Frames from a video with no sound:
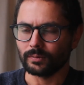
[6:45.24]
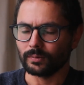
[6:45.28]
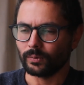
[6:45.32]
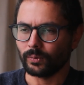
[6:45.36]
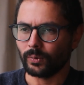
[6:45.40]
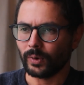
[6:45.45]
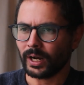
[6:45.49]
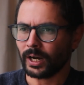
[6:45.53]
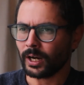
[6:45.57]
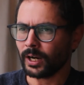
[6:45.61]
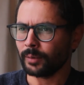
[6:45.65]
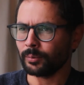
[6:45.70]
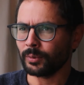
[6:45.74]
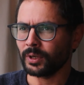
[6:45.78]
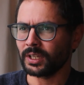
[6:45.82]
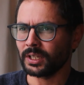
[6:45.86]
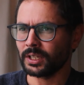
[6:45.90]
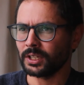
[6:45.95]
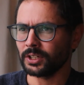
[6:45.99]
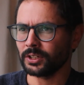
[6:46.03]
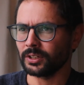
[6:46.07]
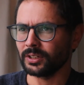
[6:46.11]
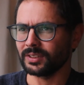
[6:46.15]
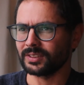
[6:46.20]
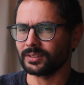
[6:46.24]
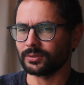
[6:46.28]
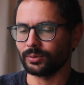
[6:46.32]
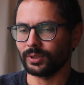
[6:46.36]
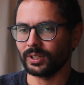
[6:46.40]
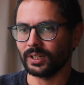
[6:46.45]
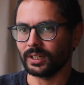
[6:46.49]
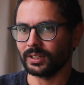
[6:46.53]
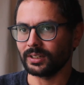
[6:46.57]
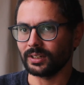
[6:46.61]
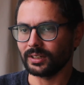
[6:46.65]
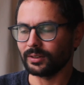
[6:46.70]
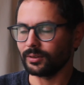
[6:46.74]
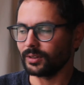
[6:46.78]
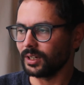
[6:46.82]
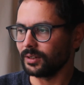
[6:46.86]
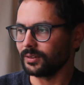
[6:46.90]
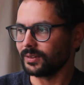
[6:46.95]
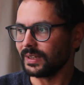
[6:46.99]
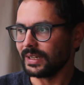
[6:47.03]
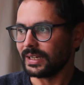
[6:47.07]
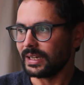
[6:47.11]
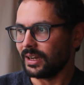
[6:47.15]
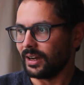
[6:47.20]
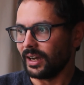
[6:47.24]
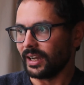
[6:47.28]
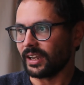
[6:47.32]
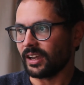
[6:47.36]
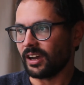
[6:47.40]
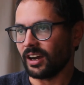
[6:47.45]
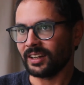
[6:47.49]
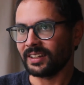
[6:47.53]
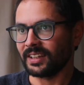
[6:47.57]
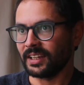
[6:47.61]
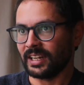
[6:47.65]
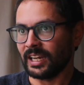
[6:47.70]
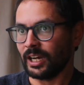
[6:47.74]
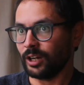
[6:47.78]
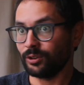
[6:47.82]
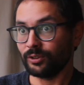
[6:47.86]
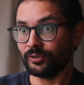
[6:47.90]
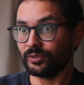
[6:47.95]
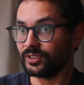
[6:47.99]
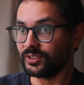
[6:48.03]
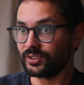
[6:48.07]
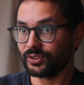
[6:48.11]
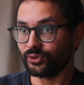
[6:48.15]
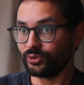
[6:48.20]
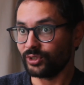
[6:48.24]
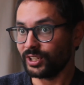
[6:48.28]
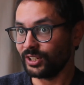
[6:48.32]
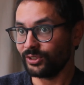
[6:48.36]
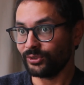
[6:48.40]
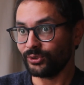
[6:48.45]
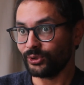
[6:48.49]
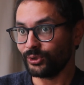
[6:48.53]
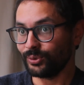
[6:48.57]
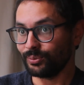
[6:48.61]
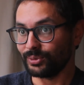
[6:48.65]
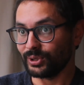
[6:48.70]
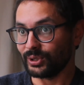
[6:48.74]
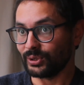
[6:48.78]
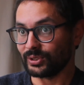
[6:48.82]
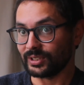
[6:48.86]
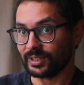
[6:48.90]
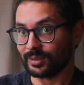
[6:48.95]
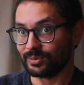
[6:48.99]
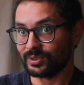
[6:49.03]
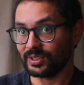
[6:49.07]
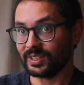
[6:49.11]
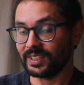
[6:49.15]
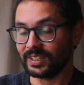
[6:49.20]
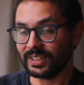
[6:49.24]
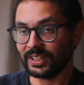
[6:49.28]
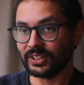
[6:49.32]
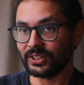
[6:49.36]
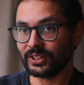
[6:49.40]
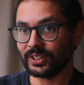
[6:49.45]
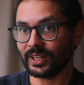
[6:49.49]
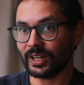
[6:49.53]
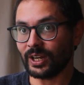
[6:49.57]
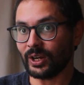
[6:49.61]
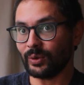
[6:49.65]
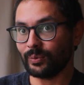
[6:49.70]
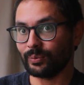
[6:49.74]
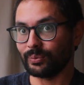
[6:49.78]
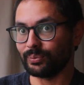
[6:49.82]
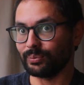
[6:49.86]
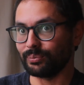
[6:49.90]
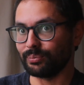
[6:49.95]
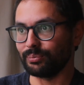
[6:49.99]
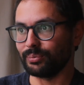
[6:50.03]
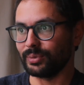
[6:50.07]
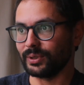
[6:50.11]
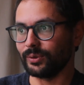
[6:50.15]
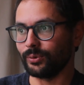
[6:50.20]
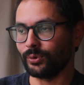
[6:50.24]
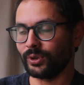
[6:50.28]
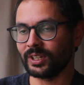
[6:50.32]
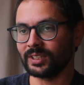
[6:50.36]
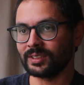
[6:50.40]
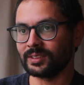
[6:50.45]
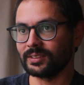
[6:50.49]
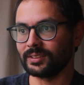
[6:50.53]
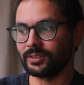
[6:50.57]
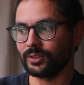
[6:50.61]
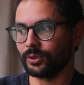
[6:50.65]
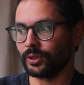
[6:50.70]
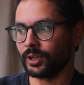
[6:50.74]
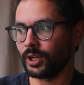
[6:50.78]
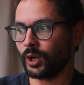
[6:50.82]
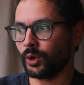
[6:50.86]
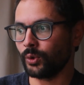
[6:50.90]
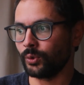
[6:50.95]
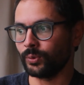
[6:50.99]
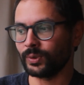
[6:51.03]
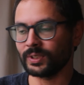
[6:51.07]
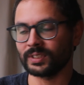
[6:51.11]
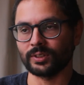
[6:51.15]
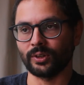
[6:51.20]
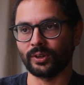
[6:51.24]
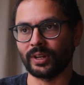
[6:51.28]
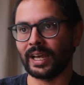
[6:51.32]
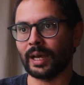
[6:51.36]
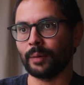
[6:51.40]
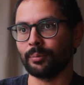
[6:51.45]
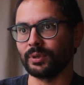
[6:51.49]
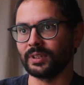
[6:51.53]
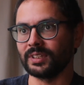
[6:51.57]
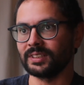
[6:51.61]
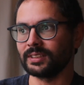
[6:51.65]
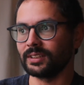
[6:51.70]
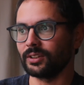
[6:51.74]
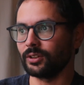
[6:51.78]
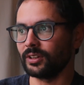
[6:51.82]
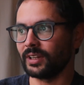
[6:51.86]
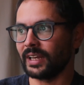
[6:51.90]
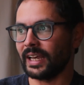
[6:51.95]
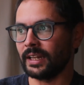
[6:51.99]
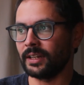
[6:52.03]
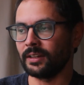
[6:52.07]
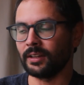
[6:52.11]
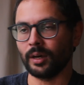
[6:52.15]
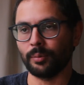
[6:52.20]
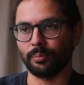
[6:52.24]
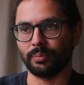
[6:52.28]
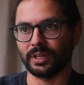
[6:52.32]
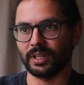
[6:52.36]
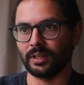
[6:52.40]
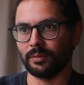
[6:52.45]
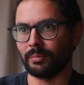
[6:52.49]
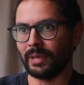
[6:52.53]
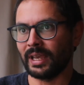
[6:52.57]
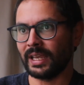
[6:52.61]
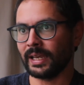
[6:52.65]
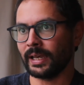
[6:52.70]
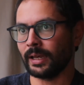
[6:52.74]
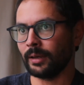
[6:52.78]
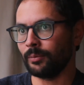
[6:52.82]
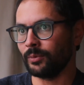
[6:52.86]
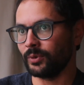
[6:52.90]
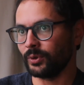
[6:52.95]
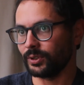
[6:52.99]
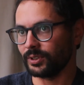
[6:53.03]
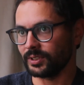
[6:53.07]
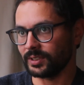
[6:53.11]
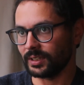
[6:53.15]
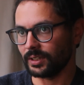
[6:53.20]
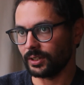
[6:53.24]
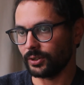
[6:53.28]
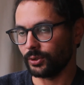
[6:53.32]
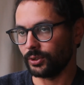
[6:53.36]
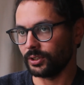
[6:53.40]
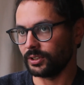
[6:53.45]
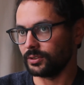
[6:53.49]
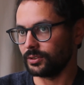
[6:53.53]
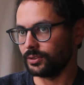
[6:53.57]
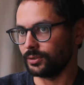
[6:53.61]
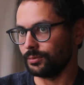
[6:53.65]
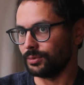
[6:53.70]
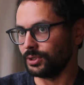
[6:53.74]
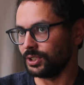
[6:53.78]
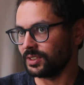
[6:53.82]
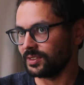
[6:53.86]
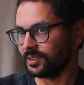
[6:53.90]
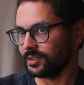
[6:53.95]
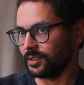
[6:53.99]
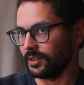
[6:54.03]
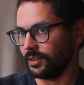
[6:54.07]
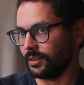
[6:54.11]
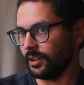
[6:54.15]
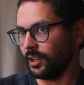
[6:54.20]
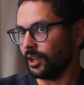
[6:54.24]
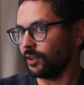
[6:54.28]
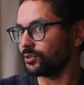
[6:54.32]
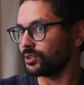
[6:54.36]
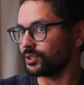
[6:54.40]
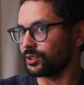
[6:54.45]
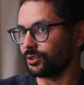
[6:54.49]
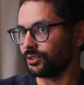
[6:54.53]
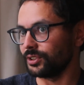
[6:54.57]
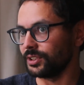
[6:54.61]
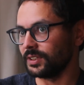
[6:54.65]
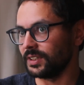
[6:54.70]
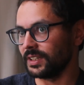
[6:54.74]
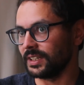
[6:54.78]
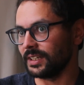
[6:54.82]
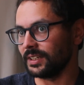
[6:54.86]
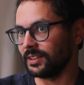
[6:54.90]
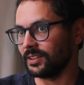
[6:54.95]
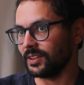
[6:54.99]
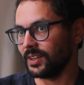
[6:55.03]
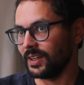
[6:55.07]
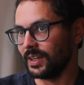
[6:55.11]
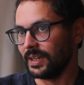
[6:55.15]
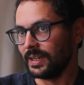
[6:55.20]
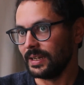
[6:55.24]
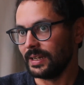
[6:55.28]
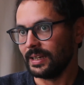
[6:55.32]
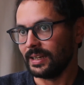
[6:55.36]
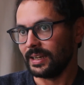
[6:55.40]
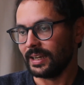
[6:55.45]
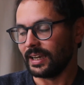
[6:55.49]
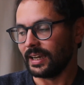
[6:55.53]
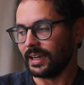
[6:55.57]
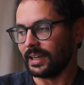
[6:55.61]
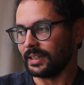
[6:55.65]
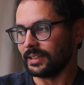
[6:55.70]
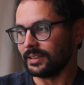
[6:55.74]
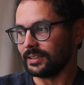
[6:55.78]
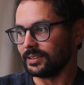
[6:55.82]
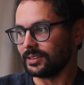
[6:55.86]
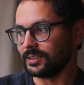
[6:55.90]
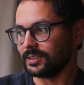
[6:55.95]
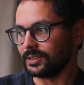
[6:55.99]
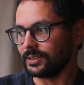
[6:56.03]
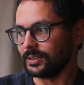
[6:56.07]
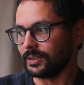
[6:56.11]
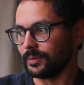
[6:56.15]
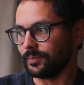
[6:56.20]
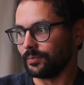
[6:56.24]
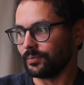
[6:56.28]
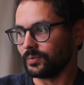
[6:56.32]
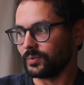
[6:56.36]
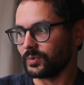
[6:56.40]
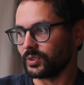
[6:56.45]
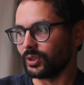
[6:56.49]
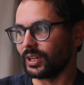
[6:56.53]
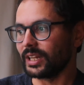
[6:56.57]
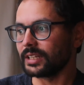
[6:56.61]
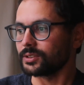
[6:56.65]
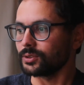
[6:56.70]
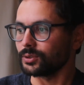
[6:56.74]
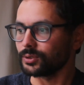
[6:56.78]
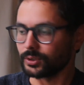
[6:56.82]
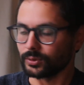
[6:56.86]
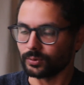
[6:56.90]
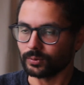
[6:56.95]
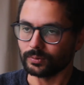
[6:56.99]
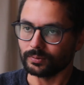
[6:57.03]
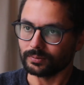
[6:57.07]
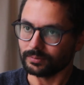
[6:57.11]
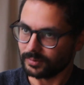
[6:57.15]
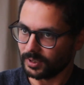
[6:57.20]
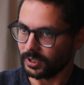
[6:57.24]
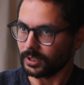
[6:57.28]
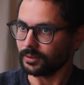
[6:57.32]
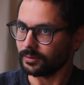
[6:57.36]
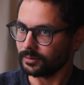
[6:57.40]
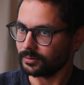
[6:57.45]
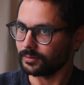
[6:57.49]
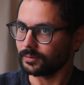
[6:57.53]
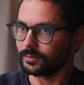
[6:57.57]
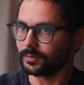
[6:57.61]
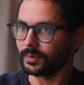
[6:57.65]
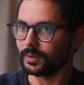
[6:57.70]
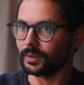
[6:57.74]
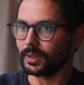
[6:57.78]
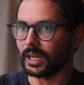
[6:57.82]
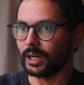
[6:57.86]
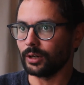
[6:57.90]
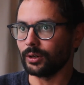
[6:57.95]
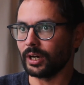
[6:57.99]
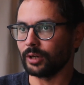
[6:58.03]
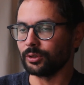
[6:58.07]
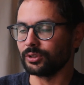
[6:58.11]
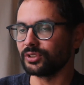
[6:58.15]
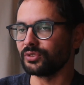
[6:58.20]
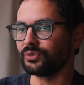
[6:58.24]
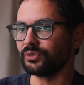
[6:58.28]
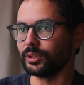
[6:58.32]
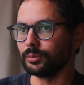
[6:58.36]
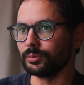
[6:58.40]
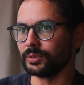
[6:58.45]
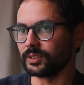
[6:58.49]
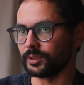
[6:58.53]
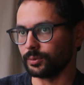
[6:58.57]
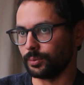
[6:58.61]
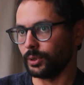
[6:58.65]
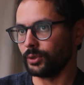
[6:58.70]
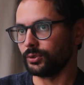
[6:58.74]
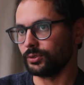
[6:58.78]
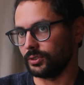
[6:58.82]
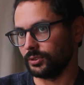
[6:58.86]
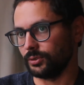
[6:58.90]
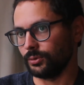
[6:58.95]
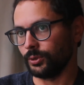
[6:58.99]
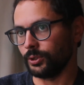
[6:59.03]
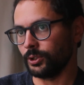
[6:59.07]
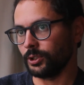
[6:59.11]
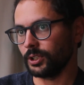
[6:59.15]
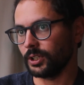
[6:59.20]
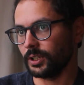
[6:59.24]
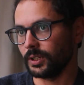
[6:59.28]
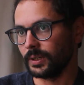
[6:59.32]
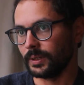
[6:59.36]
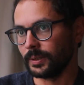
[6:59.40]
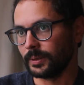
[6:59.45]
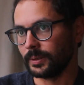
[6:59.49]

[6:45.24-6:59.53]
where am I here. It's really, I can't get out of the screening room because I'm sitting here now, but where is this going to go and what's going to happen? Is it going to end up in mayhem, or is it going to be just a love story in the end? And so that's also, you know, how this film is supposed to work.